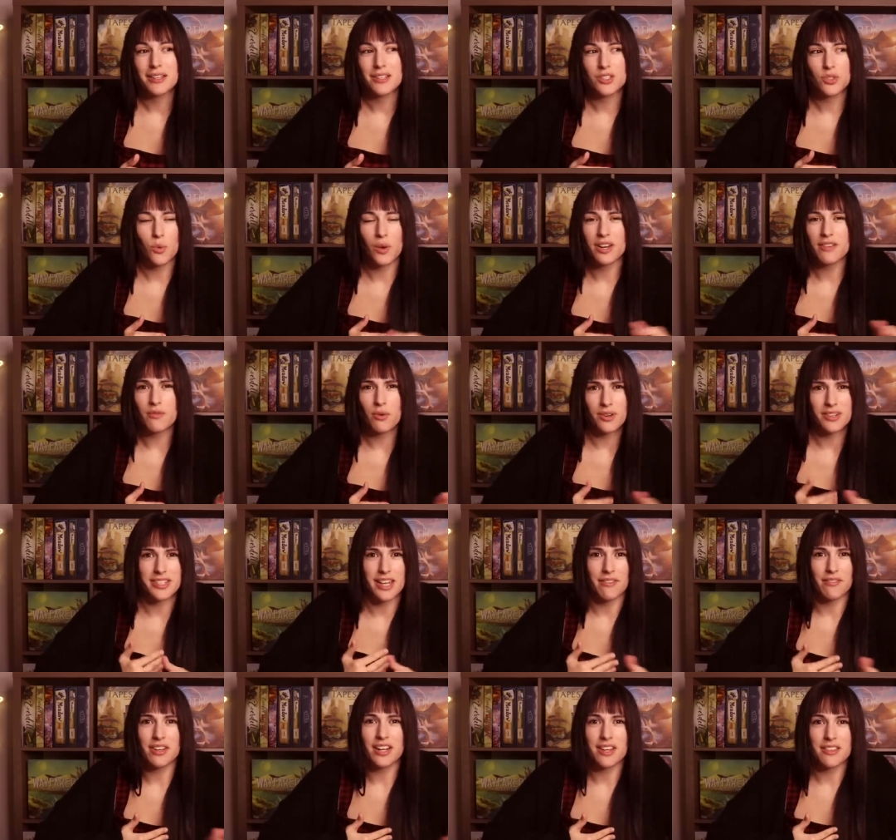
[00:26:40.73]
24
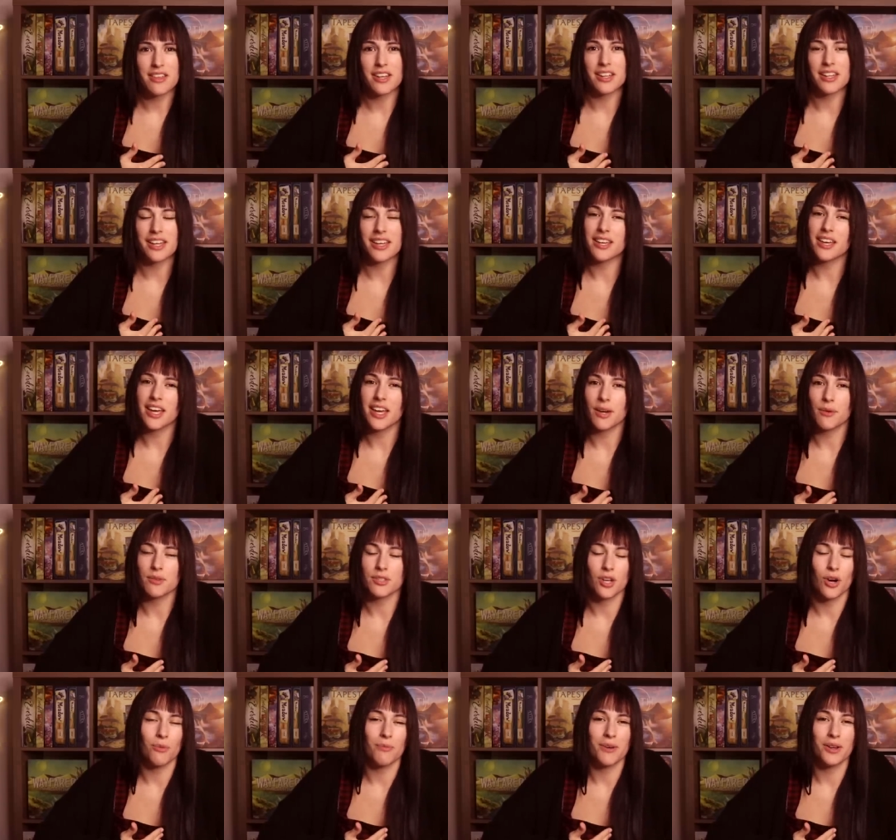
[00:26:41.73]
7. I think like it was
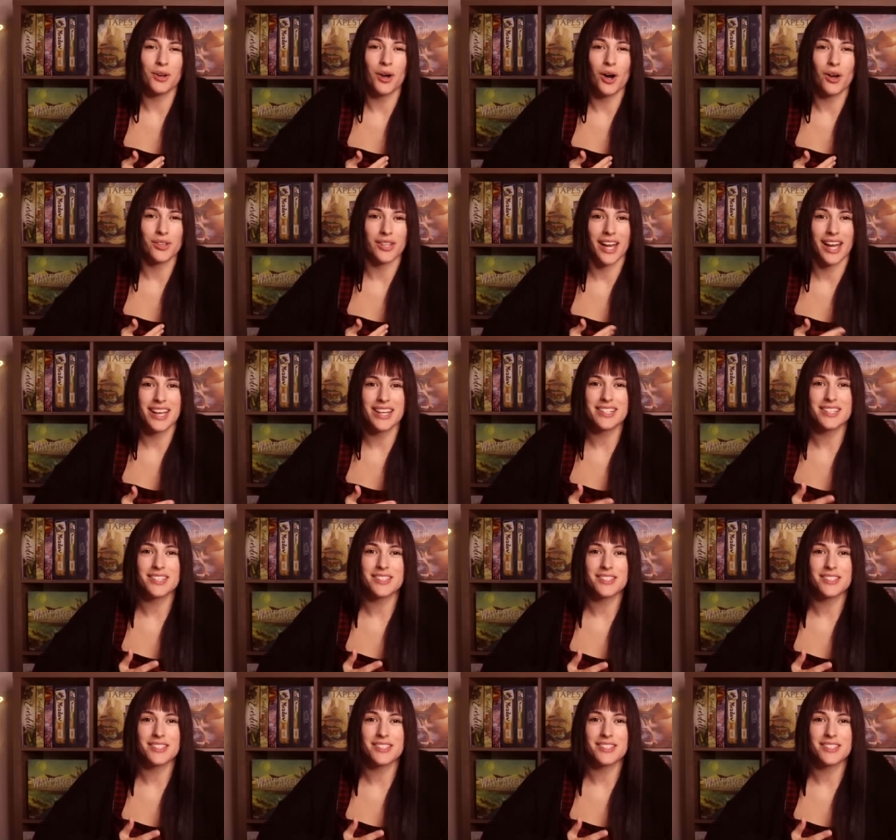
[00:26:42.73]
open all night.